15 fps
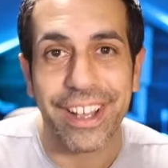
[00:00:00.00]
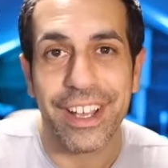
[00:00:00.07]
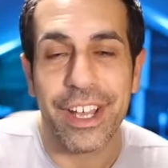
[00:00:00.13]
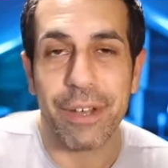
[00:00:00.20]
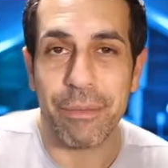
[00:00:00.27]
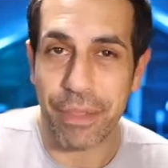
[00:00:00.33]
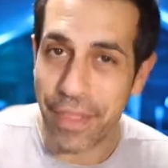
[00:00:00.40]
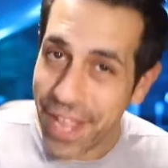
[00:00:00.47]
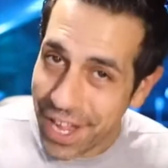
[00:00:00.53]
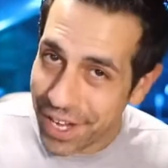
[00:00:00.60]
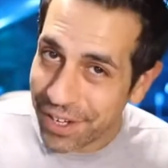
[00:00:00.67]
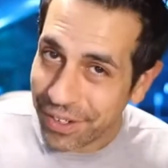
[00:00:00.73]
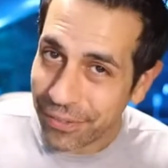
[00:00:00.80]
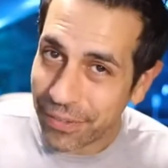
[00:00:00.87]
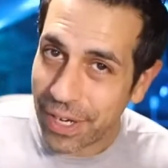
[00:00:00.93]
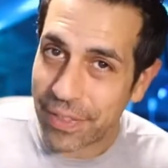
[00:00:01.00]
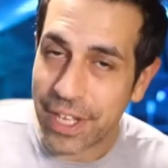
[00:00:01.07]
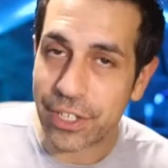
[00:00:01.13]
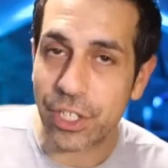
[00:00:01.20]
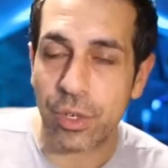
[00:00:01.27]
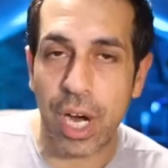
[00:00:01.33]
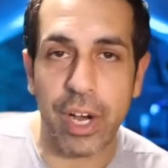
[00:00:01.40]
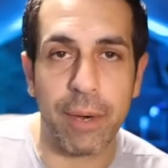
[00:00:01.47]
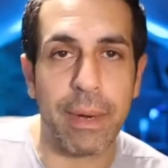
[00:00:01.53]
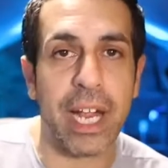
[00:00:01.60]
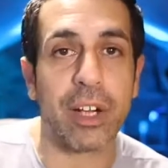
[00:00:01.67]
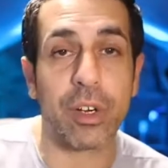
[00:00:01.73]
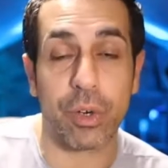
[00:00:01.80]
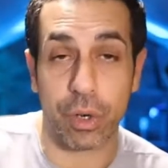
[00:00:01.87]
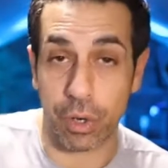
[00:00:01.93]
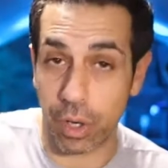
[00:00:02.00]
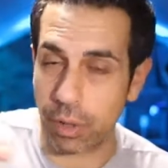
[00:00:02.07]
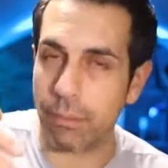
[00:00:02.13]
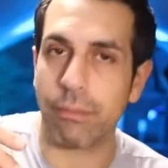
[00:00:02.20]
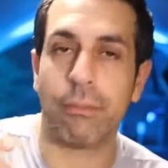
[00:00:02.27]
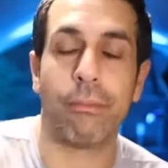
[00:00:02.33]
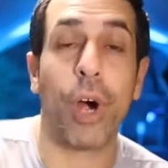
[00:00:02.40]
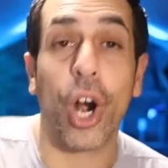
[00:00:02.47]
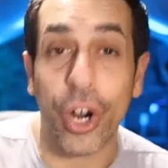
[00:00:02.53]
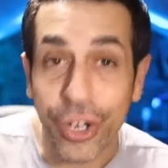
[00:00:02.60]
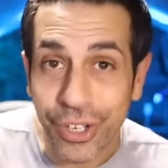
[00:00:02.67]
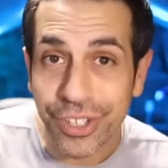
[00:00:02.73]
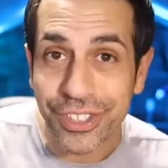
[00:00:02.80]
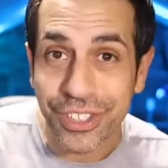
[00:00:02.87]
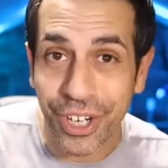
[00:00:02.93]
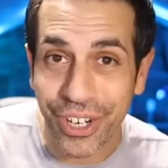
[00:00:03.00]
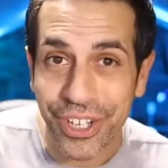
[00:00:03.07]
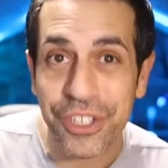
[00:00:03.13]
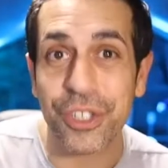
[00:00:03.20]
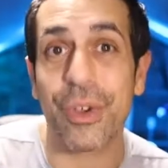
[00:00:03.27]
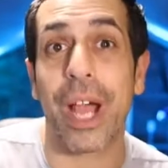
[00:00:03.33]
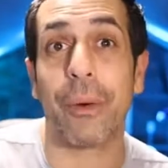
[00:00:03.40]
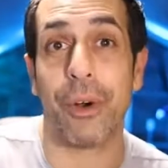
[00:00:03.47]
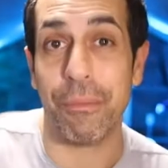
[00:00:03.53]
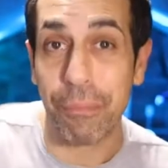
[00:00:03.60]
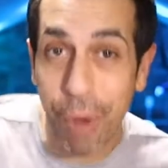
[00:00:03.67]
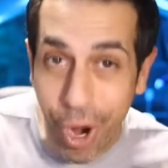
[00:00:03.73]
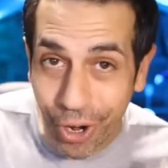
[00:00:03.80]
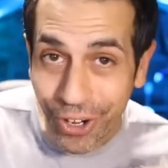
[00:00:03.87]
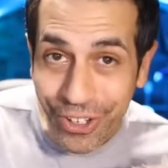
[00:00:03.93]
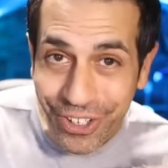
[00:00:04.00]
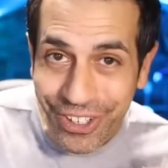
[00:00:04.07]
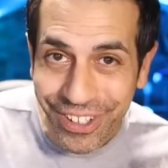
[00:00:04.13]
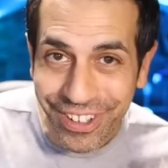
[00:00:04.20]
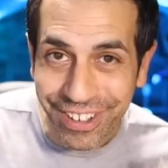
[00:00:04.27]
But then around that 2 hour mark,